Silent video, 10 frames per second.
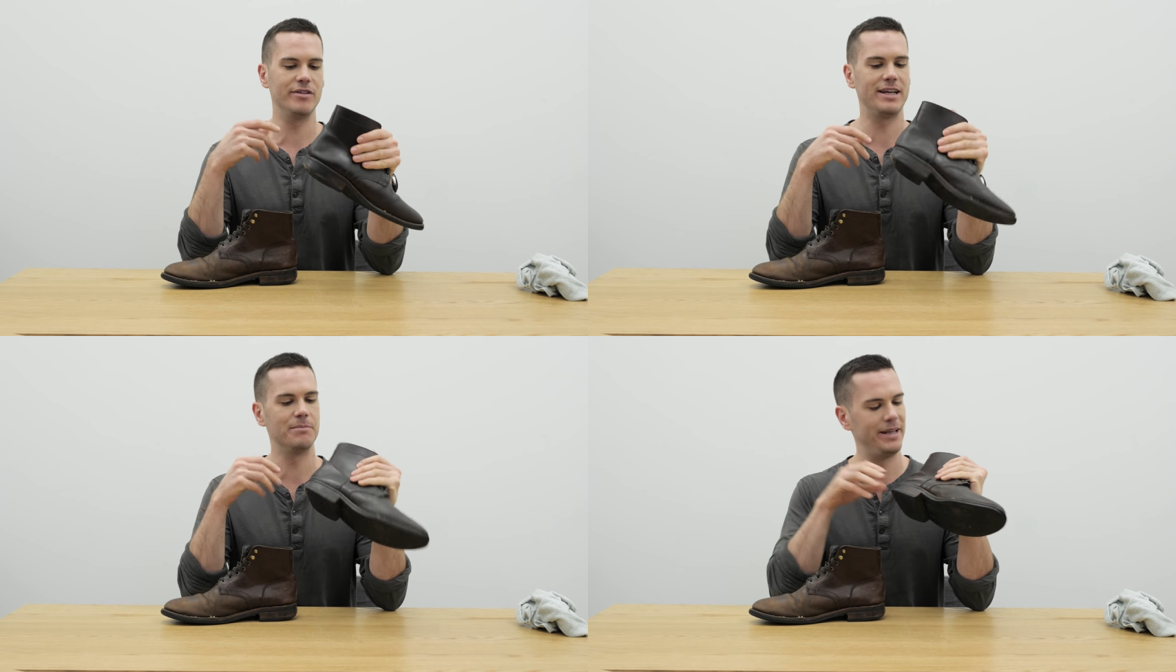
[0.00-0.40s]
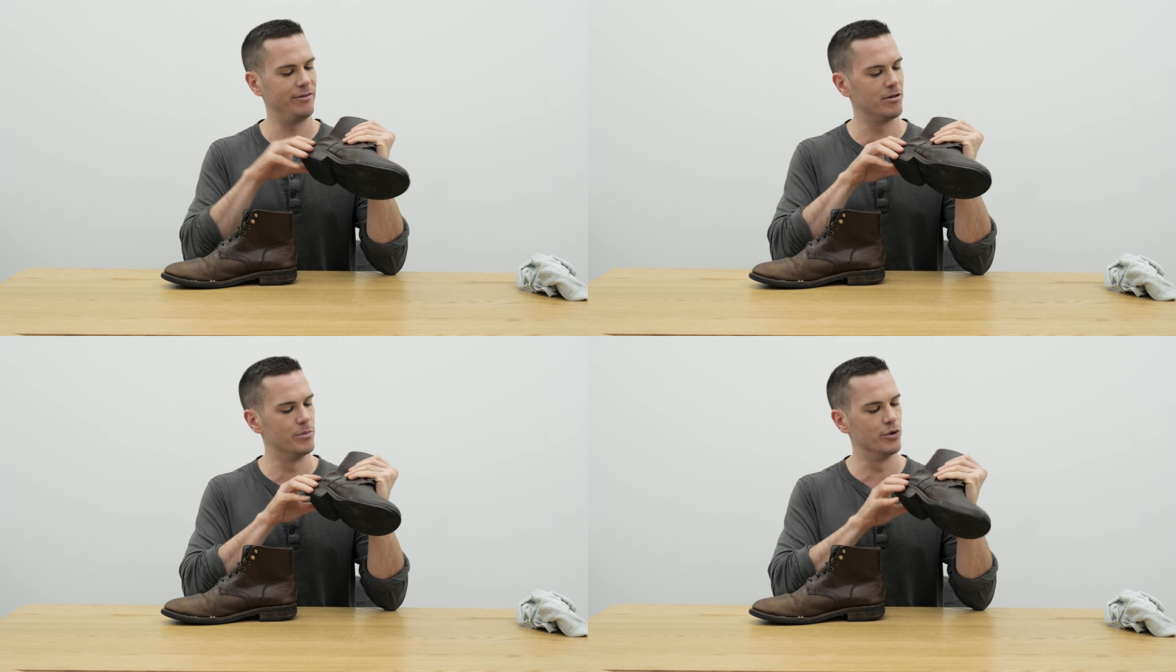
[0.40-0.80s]
completely
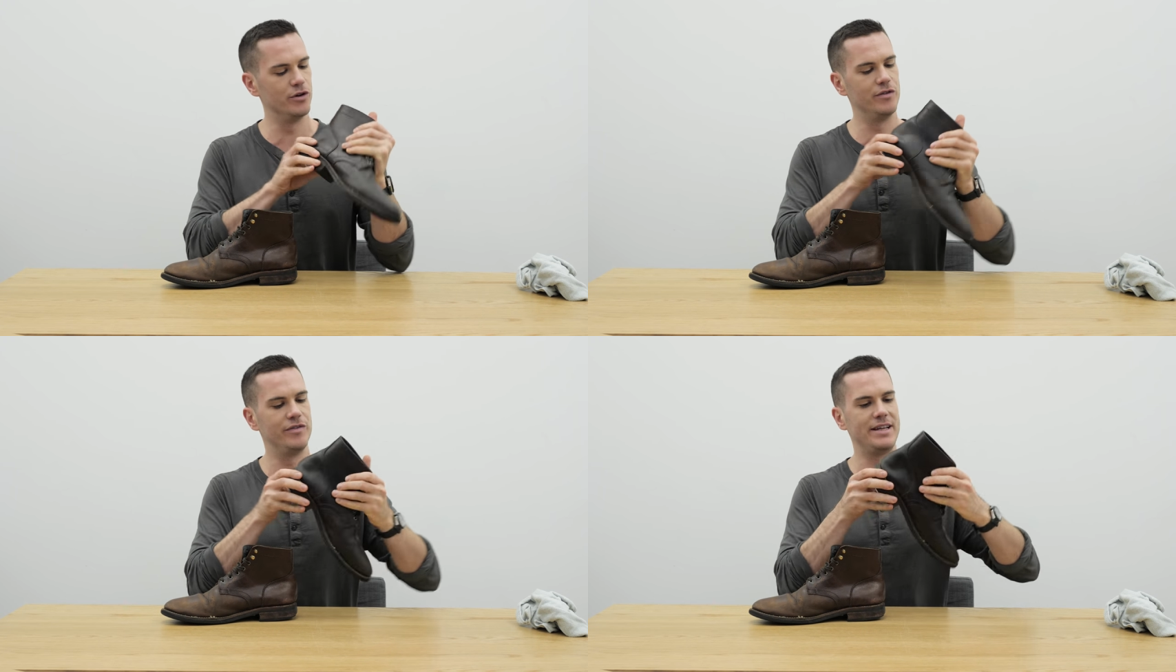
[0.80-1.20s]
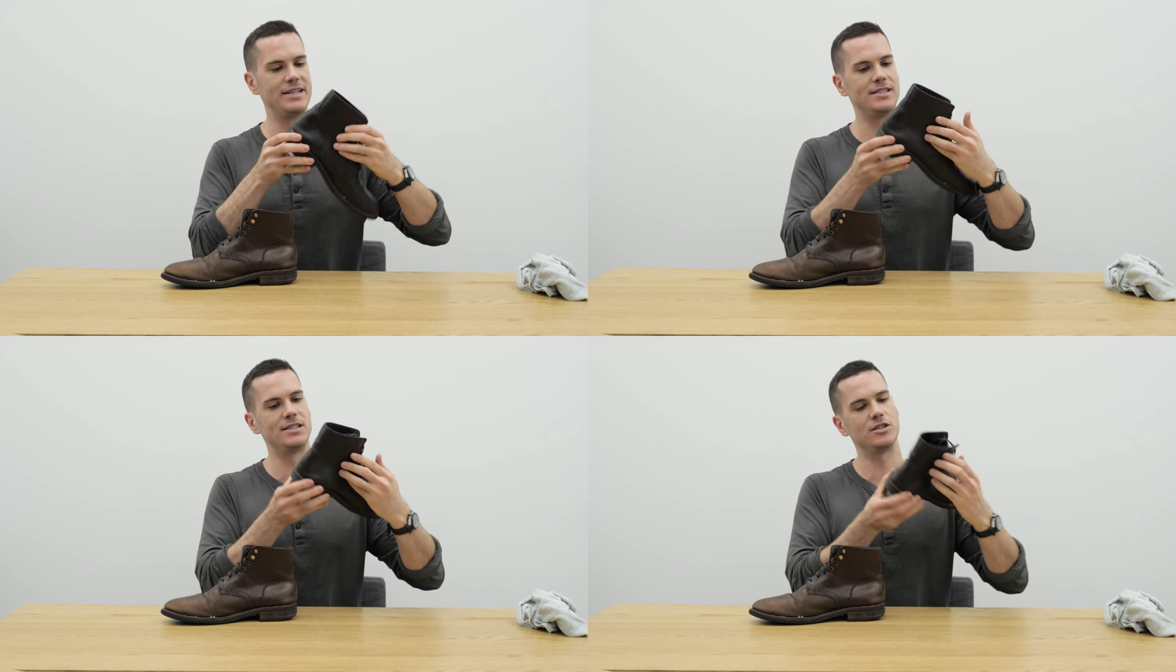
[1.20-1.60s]
remove the
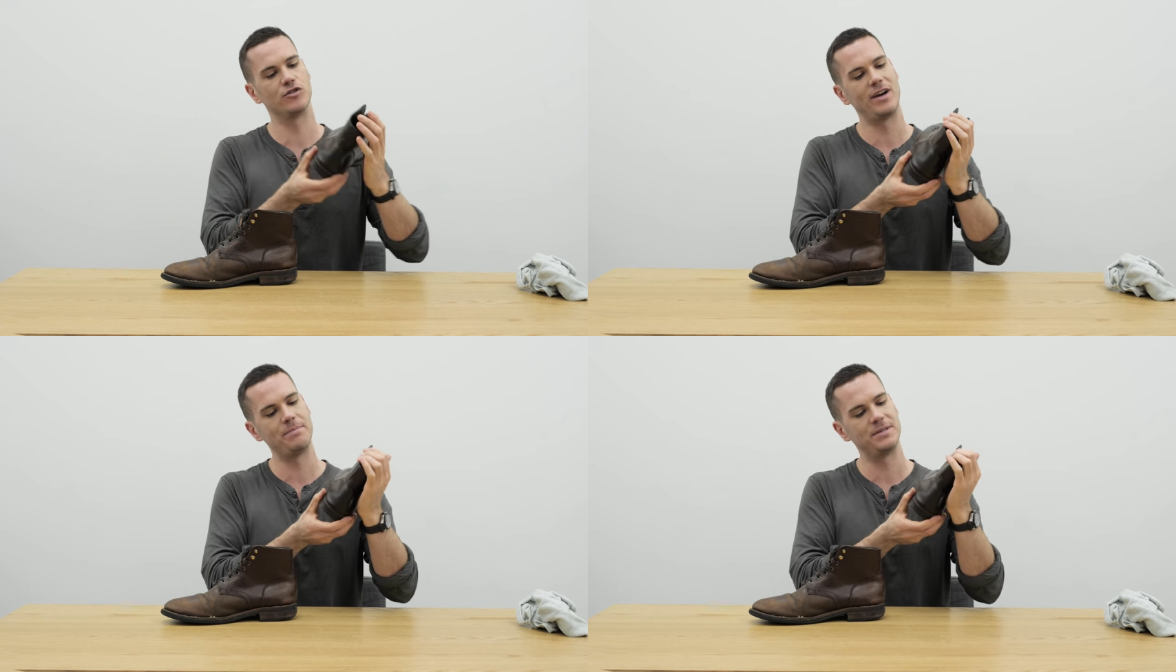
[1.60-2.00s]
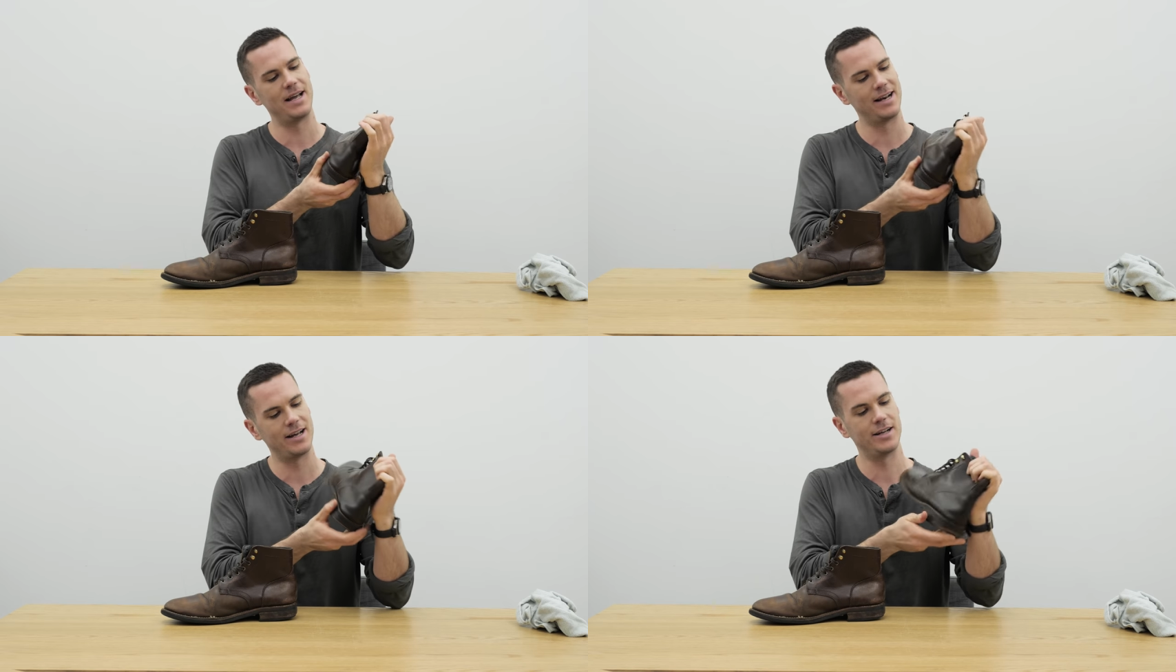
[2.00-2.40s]
scrapes
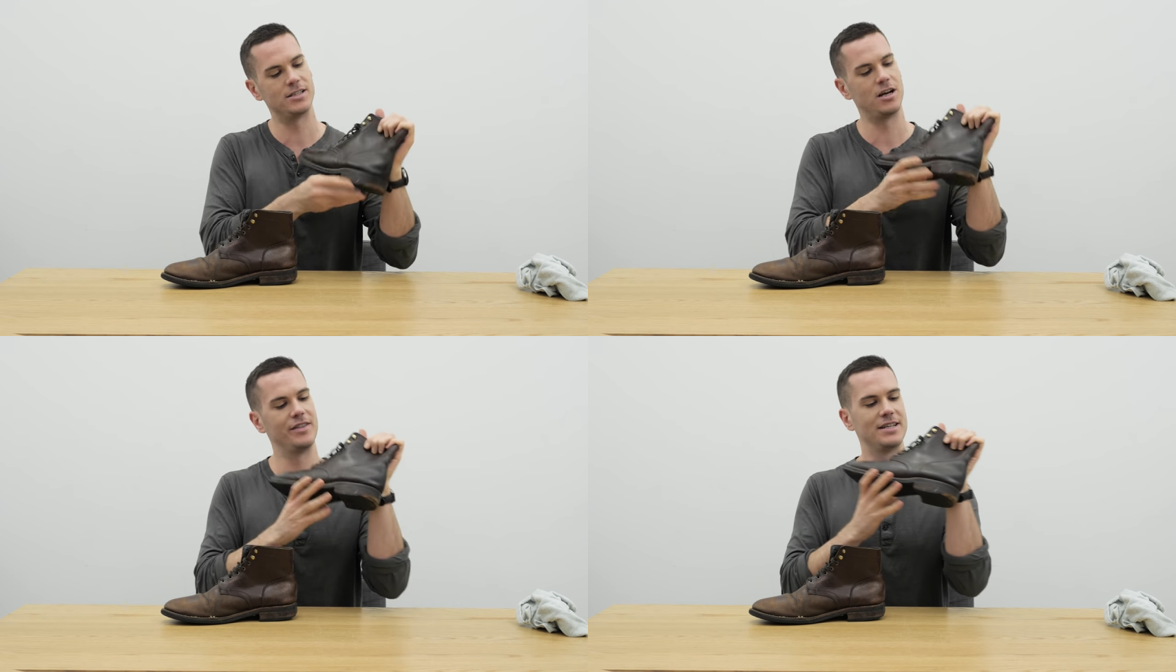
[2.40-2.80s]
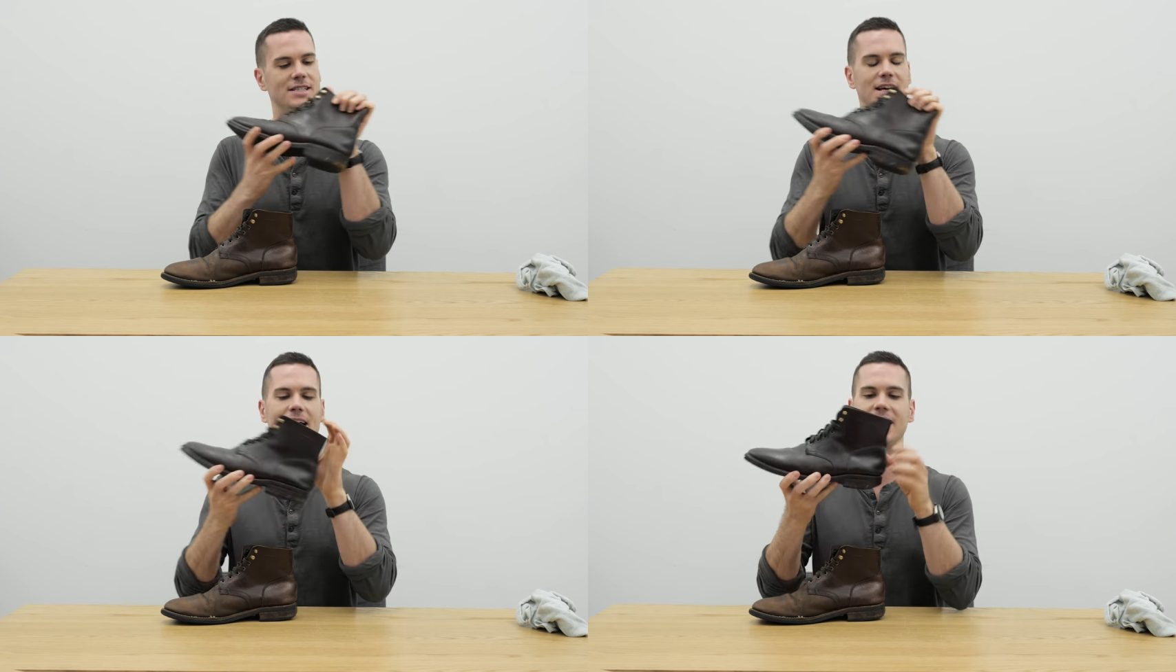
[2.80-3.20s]
and cuts on the
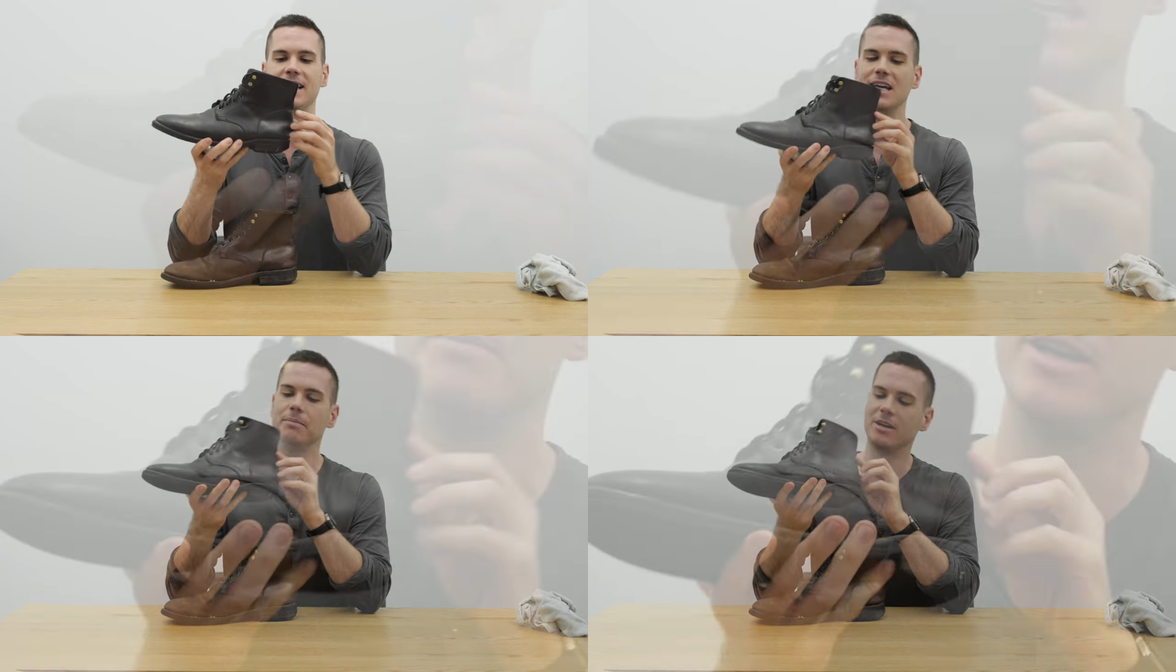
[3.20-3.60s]
side here